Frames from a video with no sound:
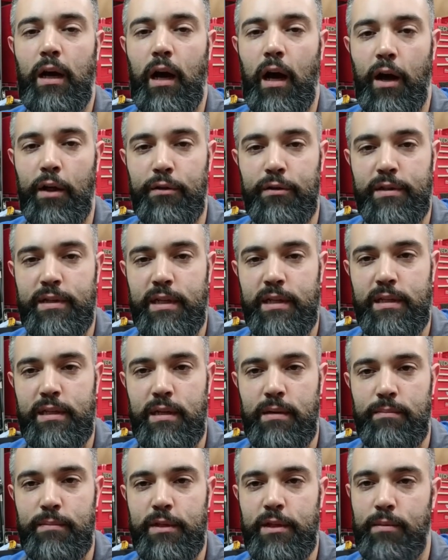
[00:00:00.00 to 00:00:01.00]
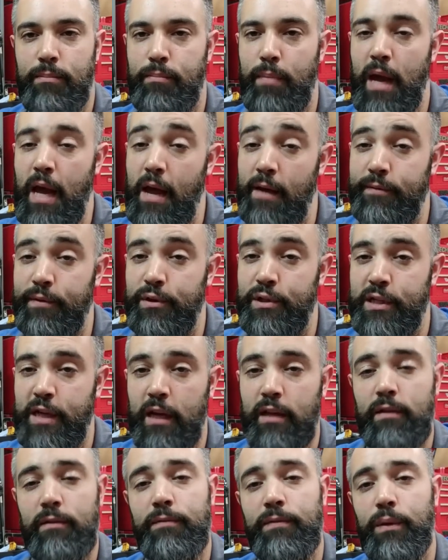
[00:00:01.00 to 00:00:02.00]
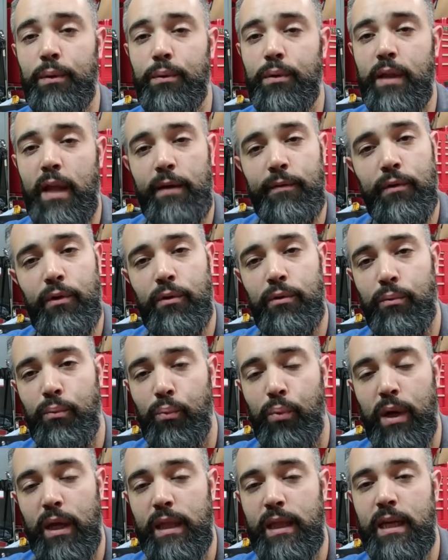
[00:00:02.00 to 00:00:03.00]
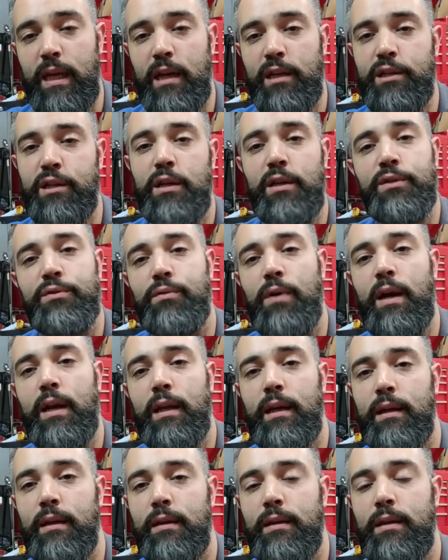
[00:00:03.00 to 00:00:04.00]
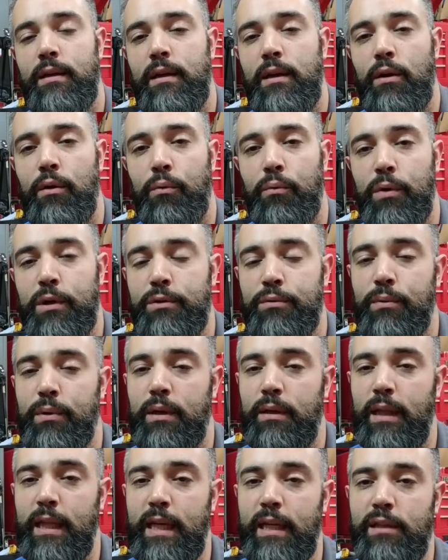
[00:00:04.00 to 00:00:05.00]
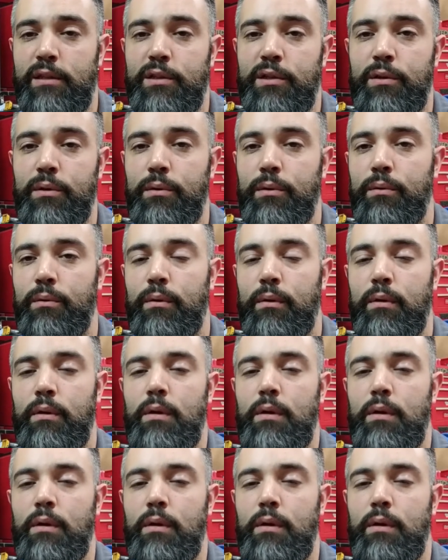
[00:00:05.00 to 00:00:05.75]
Other systems may have you check the fluid level when the engine is running, which would lead to,